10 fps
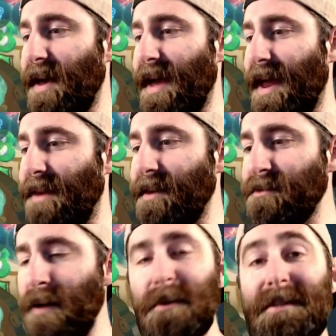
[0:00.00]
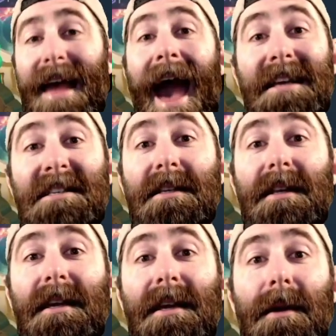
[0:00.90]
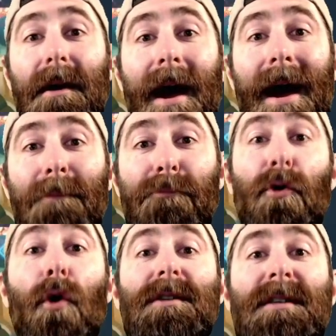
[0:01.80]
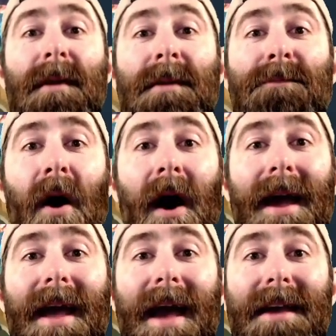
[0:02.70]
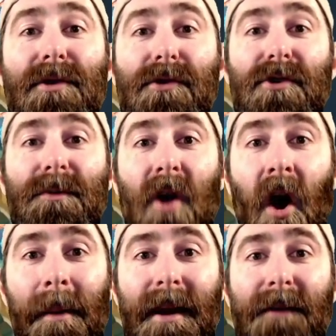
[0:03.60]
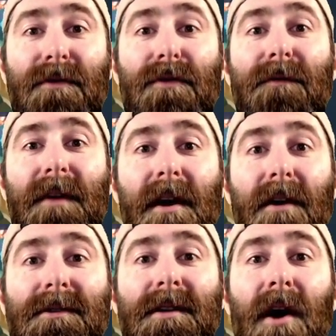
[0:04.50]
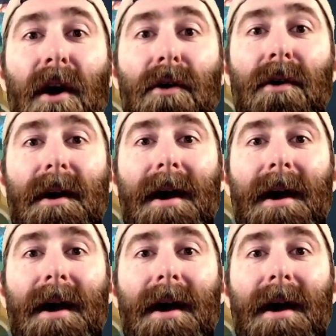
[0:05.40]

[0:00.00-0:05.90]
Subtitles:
and this one was actually brought to me by a YouTube comment a few videos ago